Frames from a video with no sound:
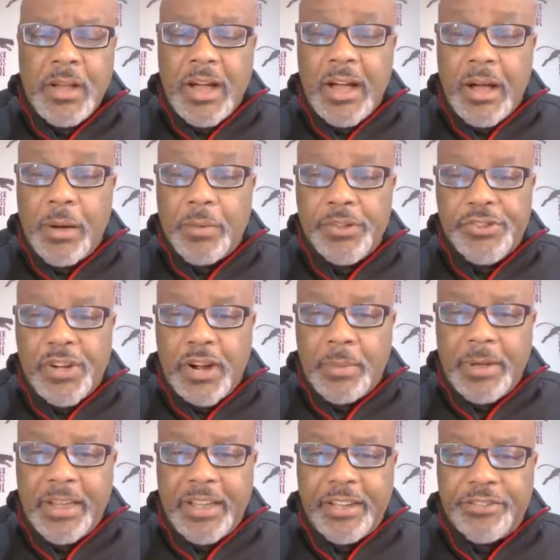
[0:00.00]
I want to talk
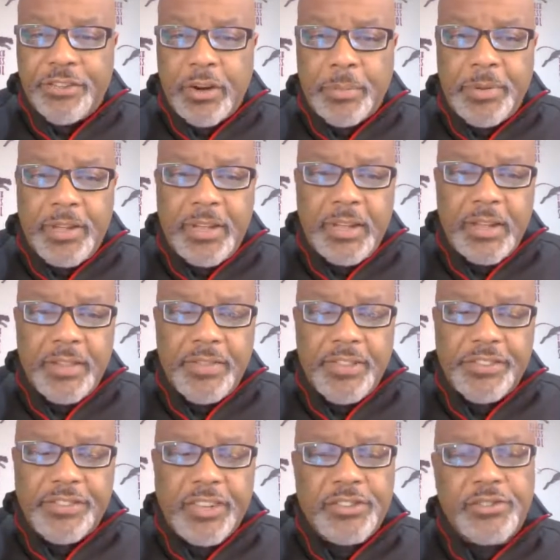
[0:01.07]
about XRP and
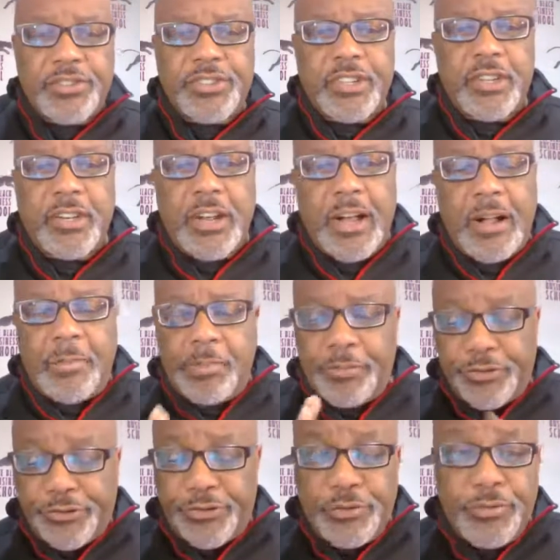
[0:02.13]
this interesting
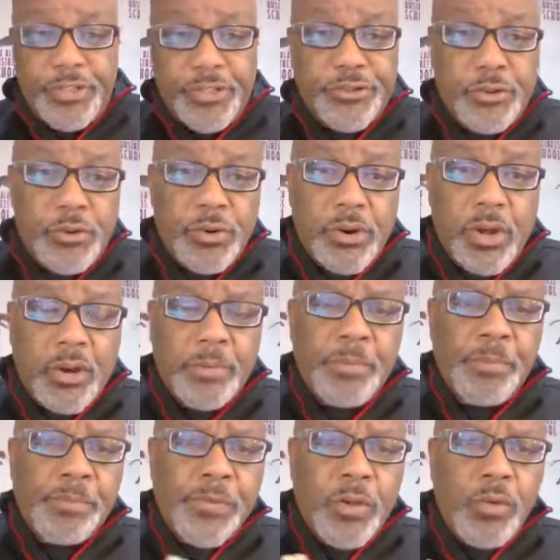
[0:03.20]
suit that's going on
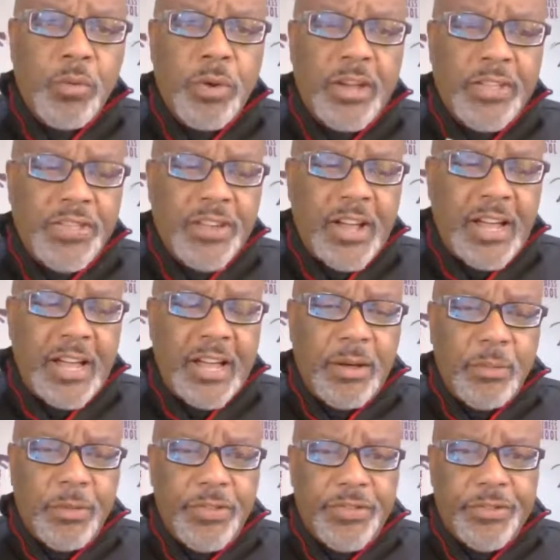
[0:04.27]
with
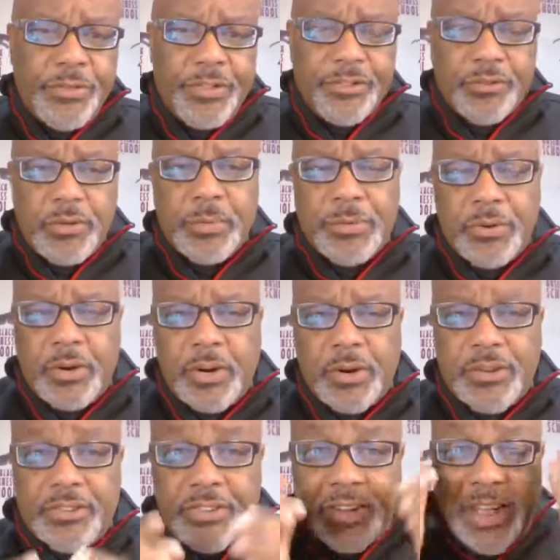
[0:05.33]
this
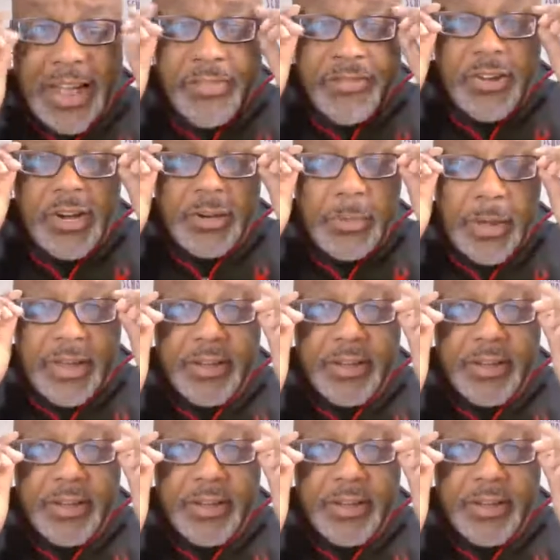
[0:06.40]
cryptocurrency. I've talked about